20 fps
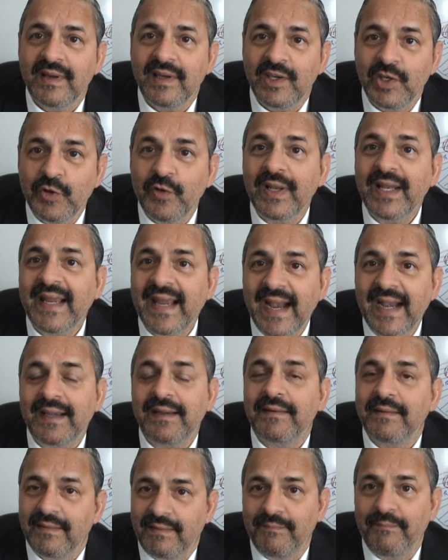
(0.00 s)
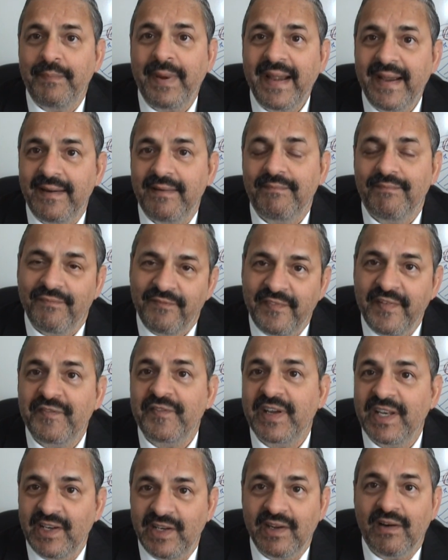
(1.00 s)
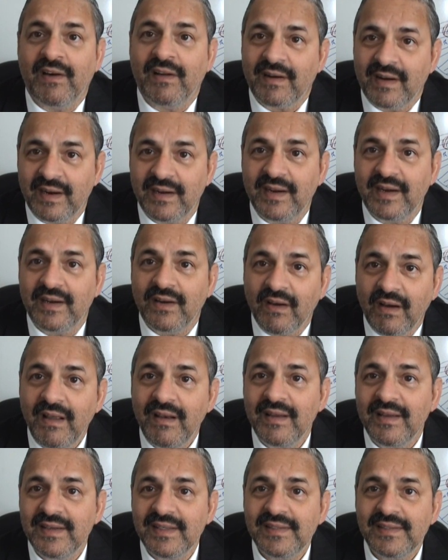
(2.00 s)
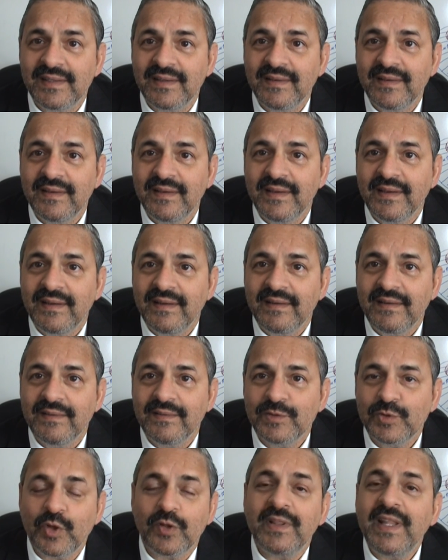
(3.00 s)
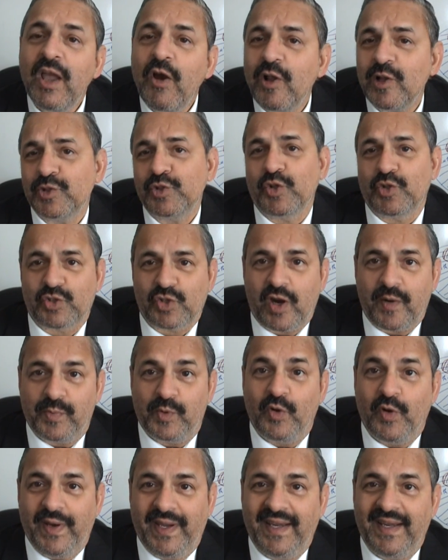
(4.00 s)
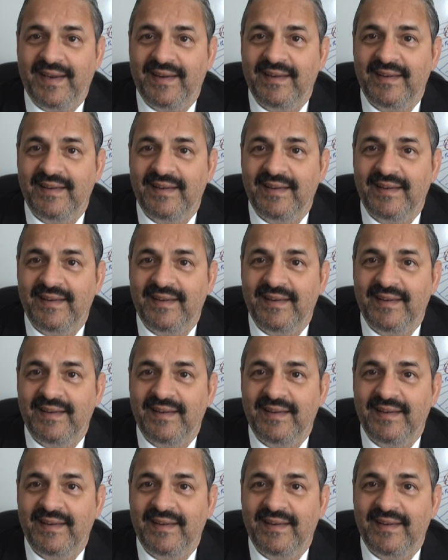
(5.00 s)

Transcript: you will get paid $50 or $100, so they also stopped going.